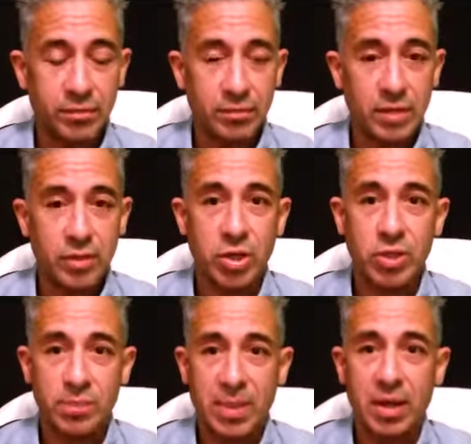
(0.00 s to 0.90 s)
just
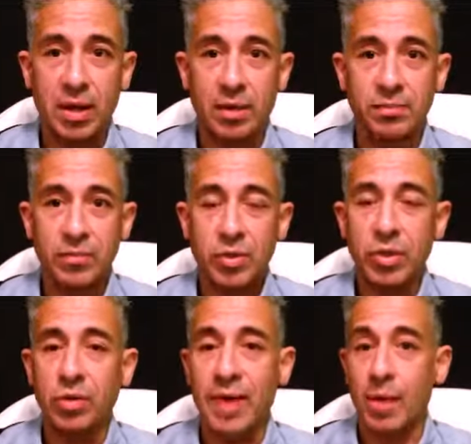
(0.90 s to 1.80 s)
speaking
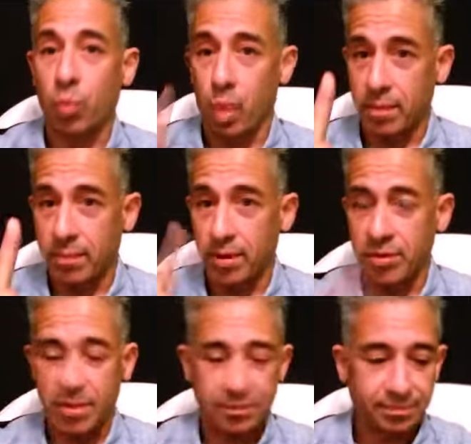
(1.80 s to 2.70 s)
to that one
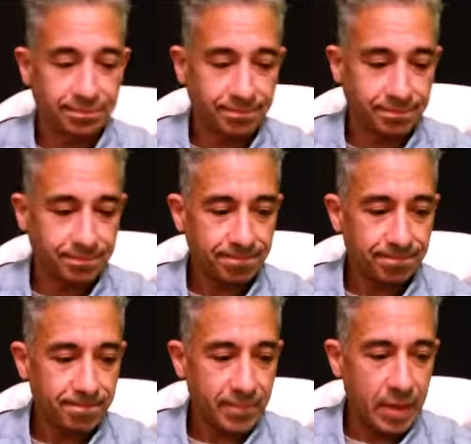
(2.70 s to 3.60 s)
person.
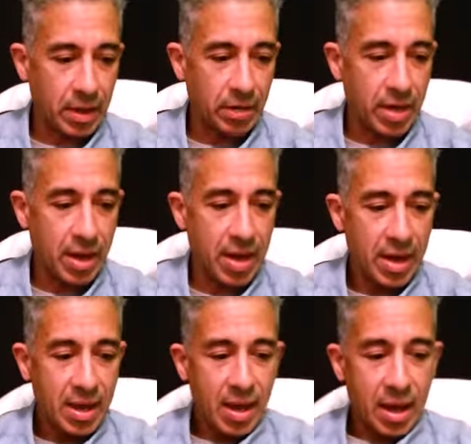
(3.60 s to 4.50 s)
Okay,
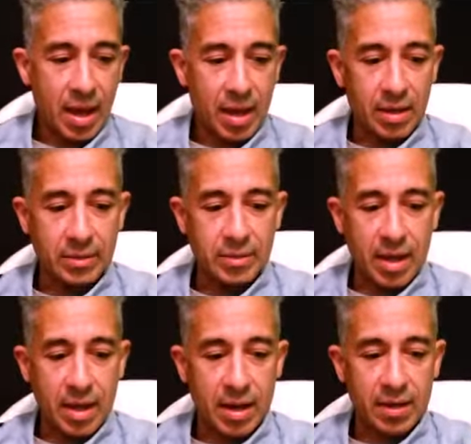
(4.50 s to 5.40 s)
and
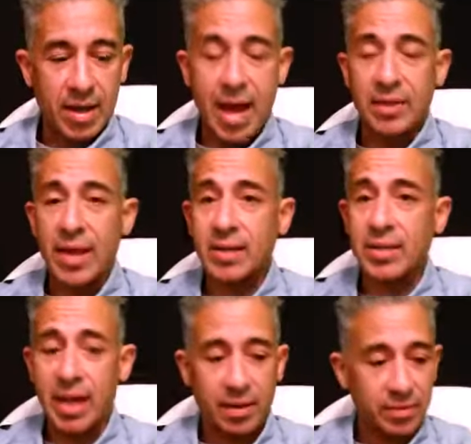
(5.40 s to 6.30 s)
uh, yeah, next
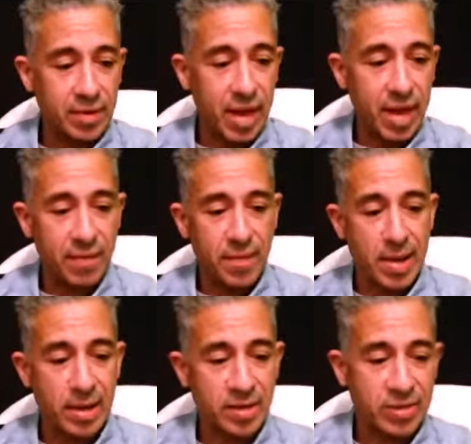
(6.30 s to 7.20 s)
thing, hey, I have on my
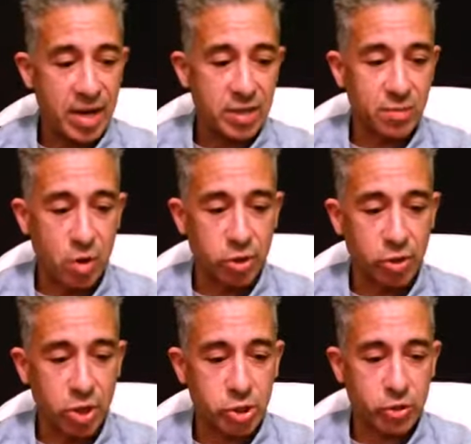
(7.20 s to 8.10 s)
list here is
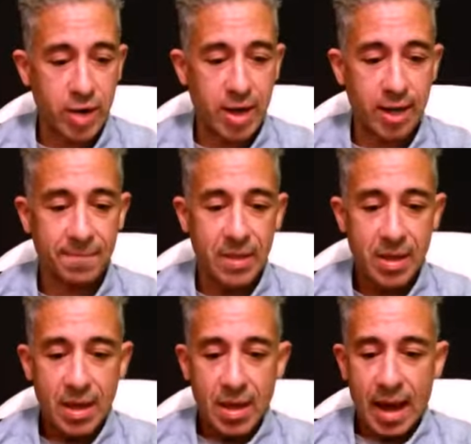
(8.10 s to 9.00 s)
martial arts training.
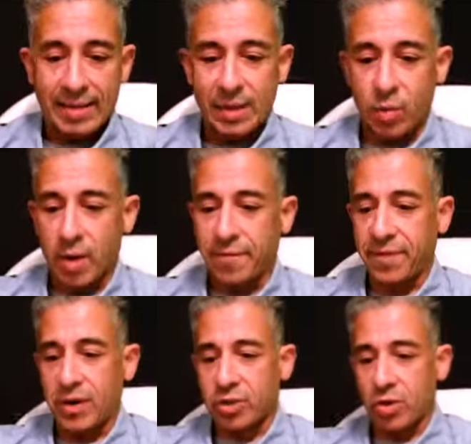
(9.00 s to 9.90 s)
I did want to
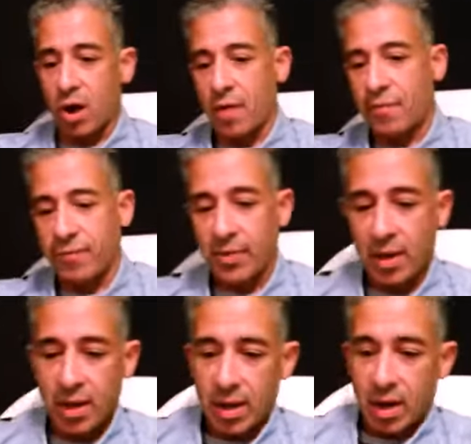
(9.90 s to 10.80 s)
finish
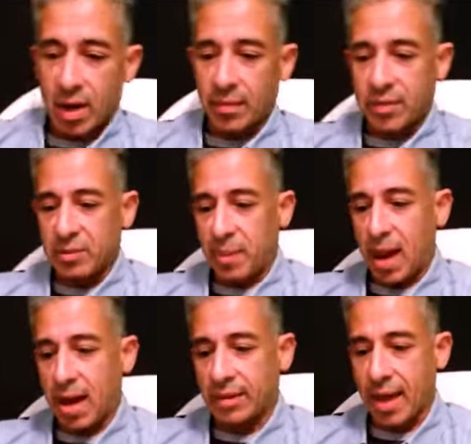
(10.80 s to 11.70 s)
off um, this
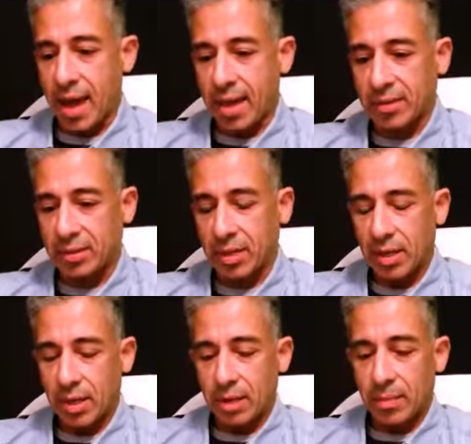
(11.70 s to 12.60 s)
podcast
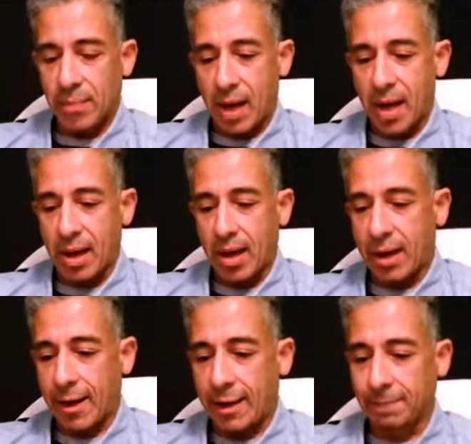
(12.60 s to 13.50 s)
by uh,
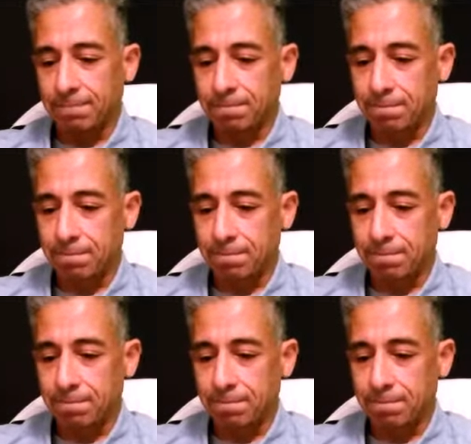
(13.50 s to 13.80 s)
um,